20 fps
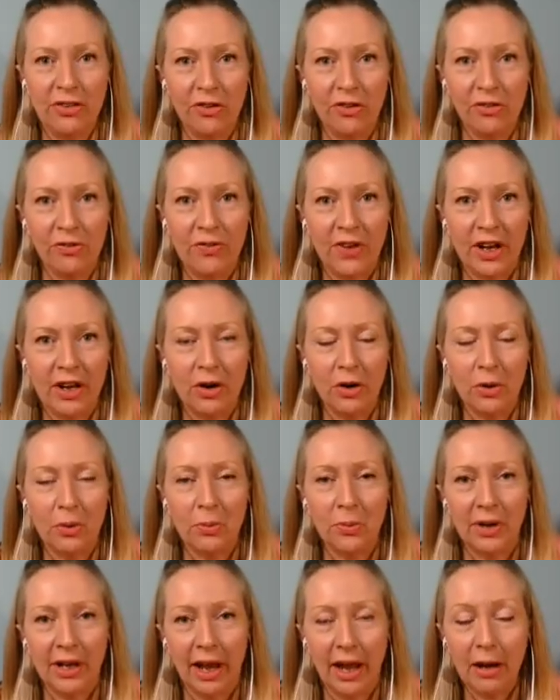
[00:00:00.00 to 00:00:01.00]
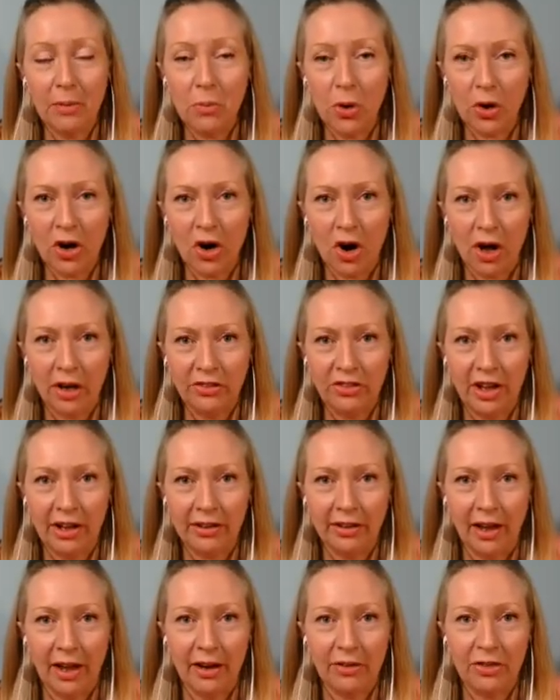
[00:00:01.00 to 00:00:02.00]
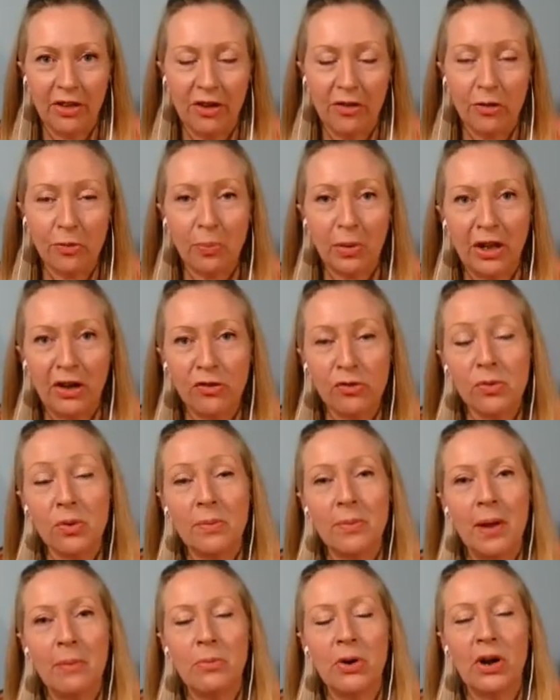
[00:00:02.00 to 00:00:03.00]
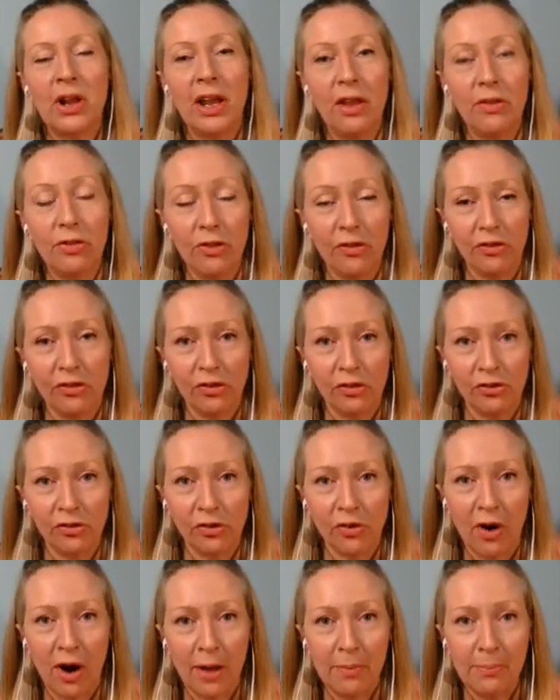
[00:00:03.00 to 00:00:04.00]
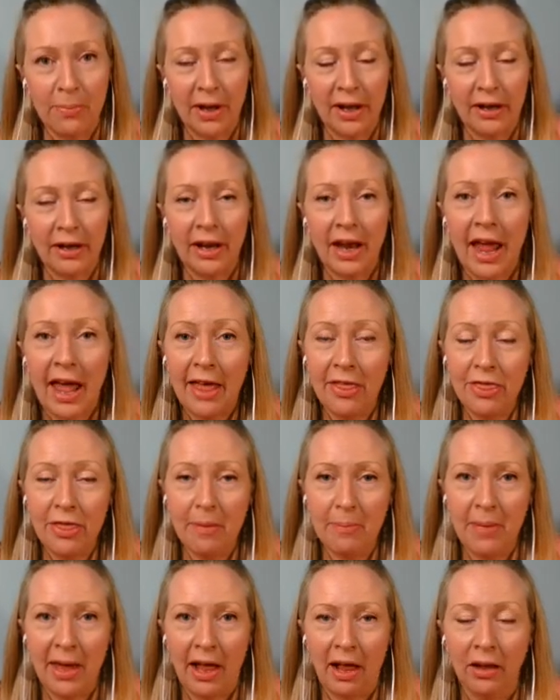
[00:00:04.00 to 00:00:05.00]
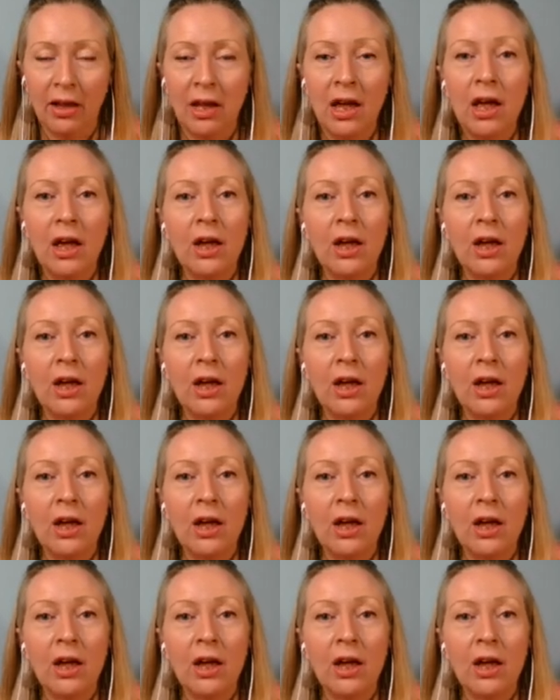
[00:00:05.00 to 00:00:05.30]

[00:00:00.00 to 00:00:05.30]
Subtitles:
this video and would like more content like this, please remember to hit the subscribe button and the bell